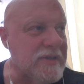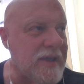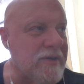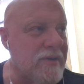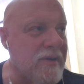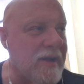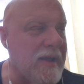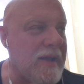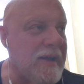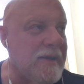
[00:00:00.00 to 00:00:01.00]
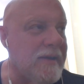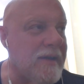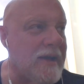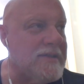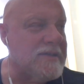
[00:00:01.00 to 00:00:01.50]
later, and
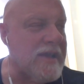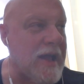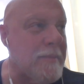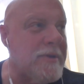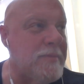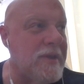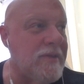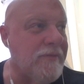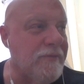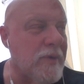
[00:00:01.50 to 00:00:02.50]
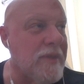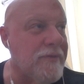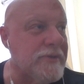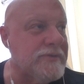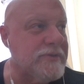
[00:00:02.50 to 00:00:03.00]
I just happened to be the one of the
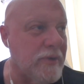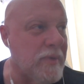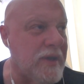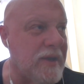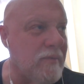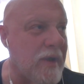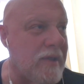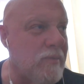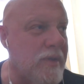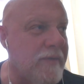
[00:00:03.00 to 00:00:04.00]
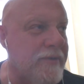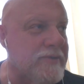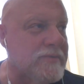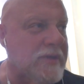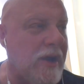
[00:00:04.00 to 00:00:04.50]
first ones I re- read, one of the
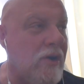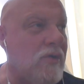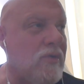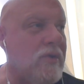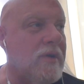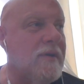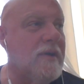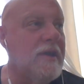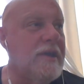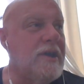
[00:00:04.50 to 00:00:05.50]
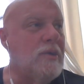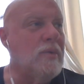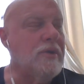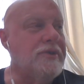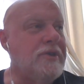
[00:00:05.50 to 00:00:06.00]
first ones I owned
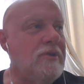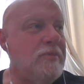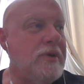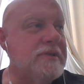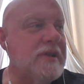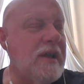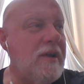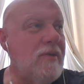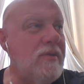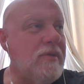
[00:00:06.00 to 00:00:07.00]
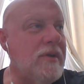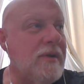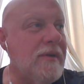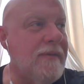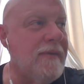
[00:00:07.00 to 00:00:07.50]
were two books I owned,
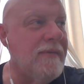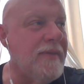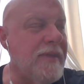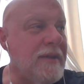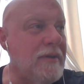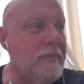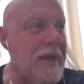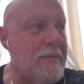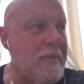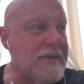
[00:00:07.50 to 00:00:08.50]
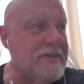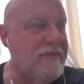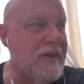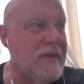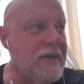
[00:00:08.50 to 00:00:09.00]
um, little paperbacks I
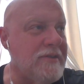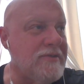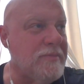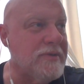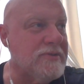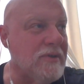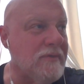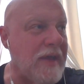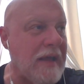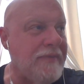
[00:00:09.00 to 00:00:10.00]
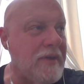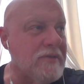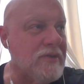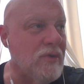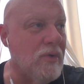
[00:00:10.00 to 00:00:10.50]
found at a used bookstore of At the
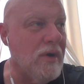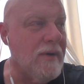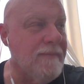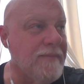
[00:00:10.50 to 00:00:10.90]
Earth's Core